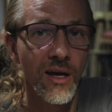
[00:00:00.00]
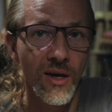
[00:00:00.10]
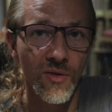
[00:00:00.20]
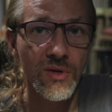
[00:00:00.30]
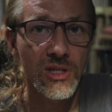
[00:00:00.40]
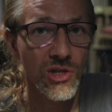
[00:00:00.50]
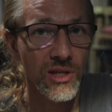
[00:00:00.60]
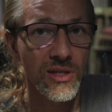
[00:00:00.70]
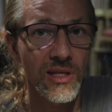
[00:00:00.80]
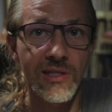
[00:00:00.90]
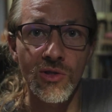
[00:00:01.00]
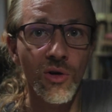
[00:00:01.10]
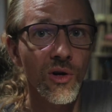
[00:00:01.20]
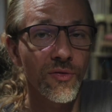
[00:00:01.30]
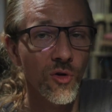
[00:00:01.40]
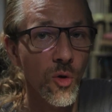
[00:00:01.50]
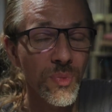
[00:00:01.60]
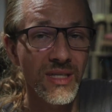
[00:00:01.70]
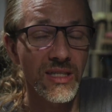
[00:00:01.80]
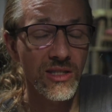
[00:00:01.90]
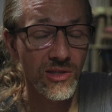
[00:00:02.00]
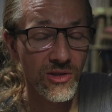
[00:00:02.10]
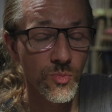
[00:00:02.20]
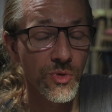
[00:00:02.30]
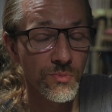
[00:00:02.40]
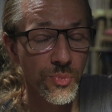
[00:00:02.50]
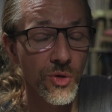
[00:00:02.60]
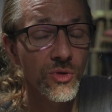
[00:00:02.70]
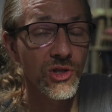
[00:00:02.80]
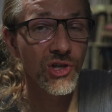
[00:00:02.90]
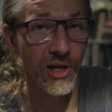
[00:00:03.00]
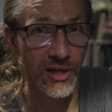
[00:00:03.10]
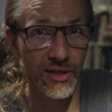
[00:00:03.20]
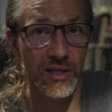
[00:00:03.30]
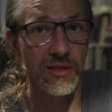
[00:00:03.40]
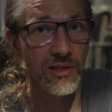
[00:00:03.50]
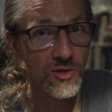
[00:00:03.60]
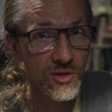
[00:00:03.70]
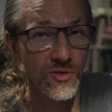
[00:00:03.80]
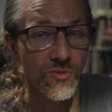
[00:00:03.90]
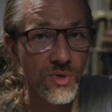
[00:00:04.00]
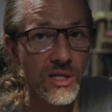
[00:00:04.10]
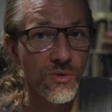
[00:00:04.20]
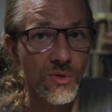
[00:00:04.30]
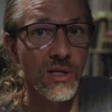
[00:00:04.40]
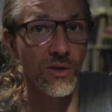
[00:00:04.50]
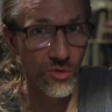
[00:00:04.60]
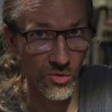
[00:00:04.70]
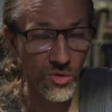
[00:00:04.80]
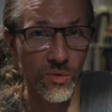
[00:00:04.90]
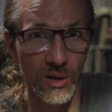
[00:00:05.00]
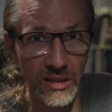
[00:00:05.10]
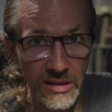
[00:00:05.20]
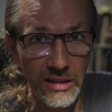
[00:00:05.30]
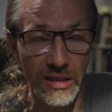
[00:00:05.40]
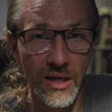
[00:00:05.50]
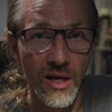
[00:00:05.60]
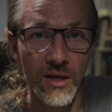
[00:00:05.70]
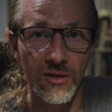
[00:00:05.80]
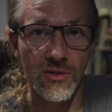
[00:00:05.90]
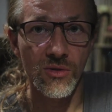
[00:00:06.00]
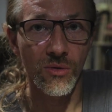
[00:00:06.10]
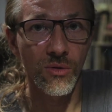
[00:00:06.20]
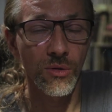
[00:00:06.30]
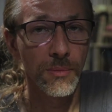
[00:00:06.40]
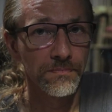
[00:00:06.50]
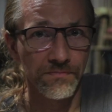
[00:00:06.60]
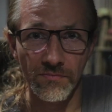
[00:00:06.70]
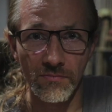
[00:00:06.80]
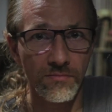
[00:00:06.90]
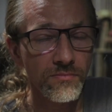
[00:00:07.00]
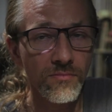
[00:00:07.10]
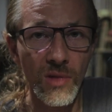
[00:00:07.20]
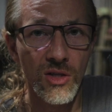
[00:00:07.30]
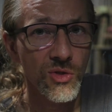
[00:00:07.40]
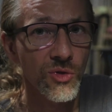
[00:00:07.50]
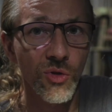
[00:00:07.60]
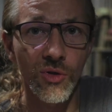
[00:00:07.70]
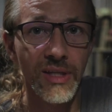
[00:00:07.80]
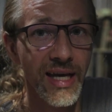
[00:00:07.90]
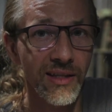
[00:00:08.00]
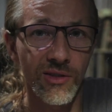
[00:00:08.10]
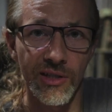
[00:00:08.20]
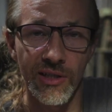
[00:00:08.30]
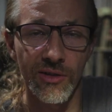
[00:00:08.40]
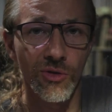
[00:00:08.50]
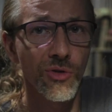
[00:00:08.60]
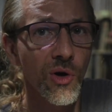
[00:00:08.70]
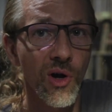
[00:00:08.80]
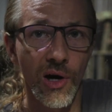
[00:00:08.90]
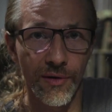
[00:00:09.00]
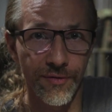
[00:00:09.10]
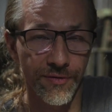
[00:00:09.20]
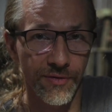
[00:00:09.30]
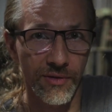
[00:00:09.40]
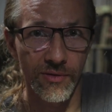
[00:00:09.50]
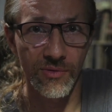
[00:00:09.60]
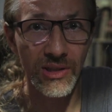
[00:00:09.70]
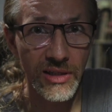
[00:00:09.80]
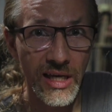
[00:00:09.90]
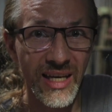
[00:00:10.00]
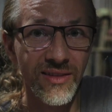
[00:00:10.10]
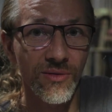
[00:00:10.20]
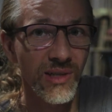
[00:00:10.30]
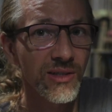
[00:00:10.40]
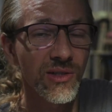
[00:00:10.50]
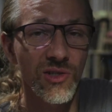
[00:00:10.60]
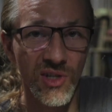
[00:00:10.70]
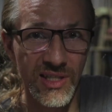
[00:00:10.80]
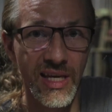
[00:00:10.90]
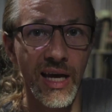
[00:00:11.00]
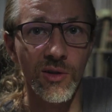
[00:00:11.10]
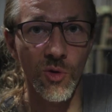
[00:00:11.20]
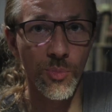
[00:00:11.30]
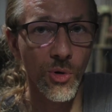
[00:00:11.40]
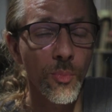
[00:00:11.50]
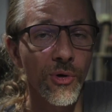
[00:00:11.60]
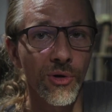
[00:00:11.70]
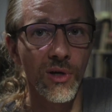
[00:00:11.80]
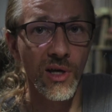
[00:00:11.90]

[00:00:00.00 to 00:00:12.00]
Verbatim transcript: which in these knockoff copies is, is pure junk. It's, it's, it's really, really low quality. So, so don't get the, the knockoff Wattgate, rather just get a proper